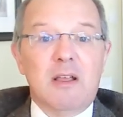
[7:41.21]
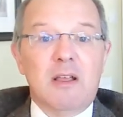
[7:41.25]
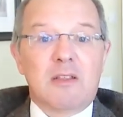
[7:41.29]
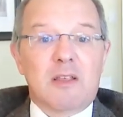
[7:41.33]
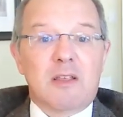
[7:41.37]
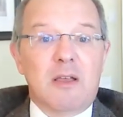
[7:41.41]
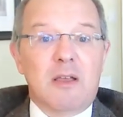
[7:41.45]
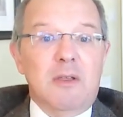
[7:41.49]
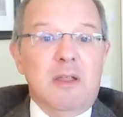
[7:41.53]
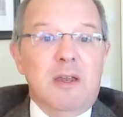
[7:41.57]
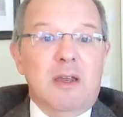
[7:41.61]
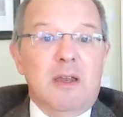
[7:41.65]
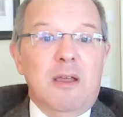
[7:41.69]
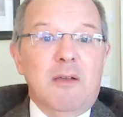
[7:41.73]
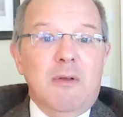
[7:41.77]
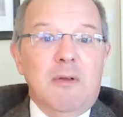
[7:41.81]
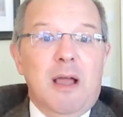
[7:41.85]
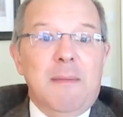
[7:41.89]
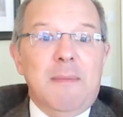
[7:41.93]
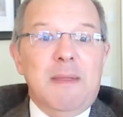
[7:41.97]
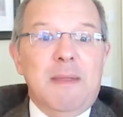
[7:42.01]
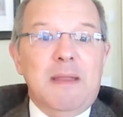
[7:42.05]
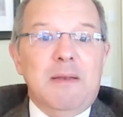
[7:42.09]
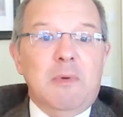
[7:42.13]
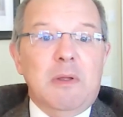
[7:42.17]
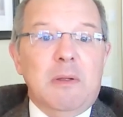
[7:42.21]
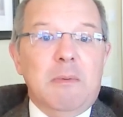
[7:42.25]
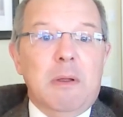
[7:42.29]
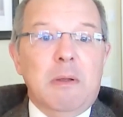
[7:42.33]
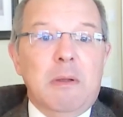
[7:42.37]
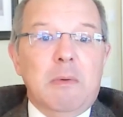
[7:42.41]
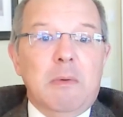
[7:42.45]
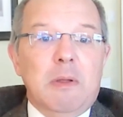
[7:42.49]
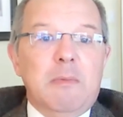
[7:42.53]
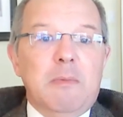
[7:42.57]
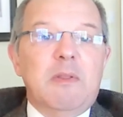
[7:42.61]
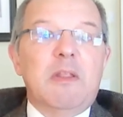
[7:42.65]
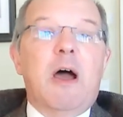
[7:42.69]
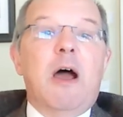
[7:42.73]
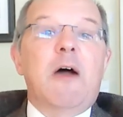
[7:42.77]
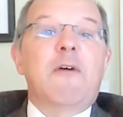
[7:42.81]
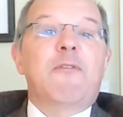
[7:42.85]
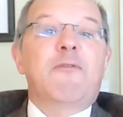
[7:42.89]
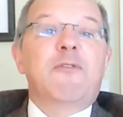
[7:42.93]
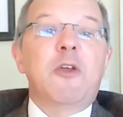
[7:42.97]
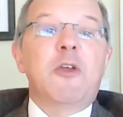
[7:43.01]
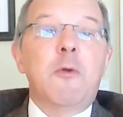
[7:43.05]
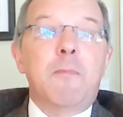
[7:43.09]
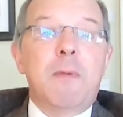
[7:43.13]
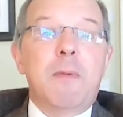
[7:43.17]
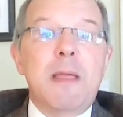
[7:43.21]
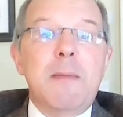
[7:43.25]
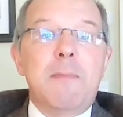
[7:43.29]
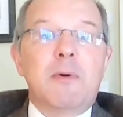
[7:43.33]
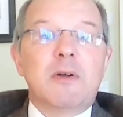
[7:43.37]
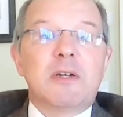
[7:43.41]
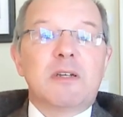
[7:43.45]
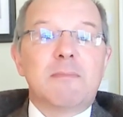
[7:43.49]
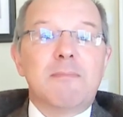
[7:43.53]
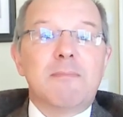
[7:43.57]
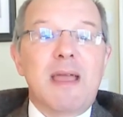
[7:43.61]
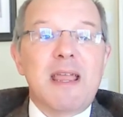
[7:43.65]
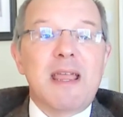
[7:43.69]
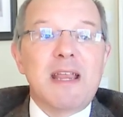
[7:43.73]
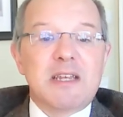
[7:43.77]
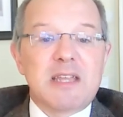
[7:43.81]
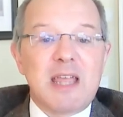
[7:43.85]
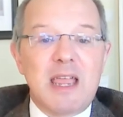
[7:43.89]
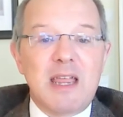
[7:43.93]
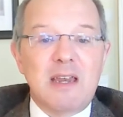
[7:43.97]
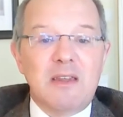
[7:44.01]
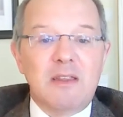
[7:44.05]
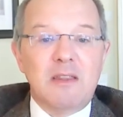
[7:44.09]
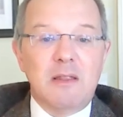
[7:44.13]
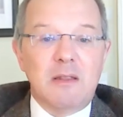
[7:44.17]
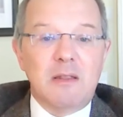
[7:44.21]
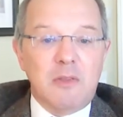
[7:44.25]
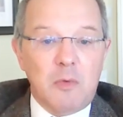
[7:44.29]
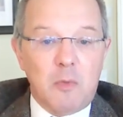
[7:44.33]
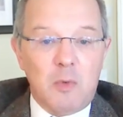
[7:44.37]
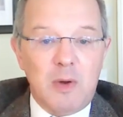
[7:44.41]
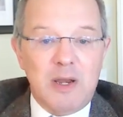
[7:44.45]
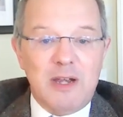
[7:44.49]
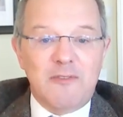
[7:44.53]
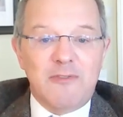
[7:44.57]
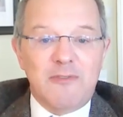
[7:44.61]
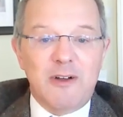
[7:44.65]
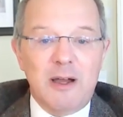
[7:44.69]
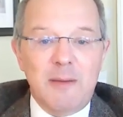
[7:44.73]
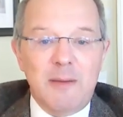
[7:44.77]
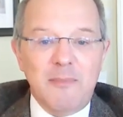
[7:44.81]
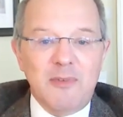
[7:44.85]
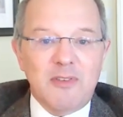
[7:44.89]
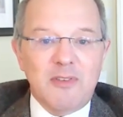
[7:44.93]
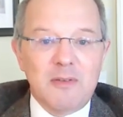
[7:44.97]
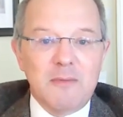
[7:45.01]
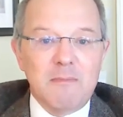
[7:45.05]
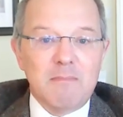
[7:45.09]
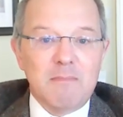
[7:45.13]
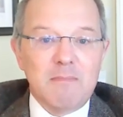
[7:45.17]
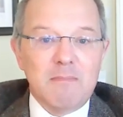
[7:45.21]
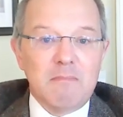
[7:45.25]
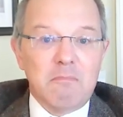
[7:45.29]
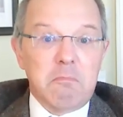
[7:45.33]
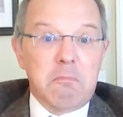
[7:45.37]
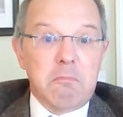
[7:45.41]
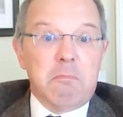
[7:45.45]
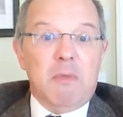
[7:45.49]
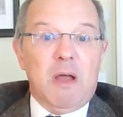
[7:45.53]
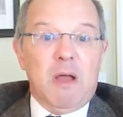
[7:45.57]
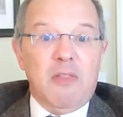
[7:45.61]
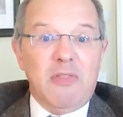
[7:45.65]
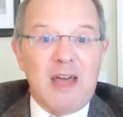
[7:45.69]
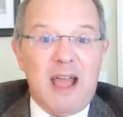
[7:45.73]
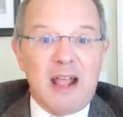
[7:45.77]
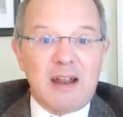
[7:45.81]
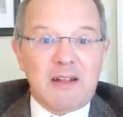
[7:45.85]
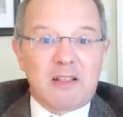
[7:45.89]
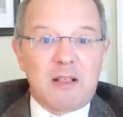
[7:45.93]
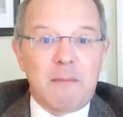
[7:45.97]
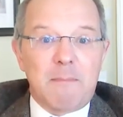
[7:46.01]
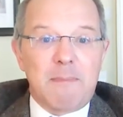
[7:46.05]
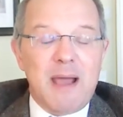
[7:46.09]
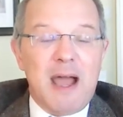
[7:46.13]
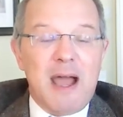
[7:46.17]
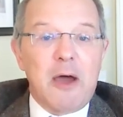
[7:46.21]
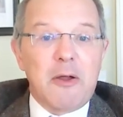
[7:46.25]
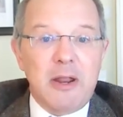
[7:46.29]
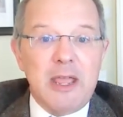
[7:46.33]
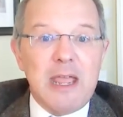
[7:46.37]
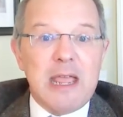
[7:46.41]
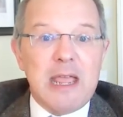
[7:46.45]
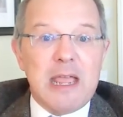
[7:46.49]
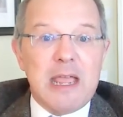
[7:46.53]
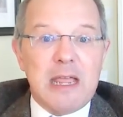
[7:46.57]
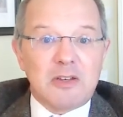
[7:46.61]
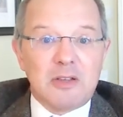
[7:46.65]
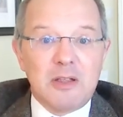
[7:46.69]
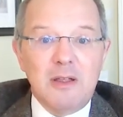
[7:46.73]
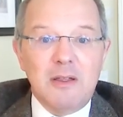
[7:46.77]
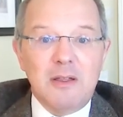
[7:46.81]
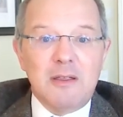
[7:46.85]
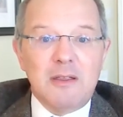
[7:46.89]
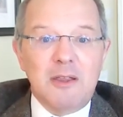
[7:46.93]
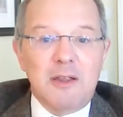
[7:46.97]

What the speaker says: So, you know, I mean, a few people to maintain the wind farms, and that's about it.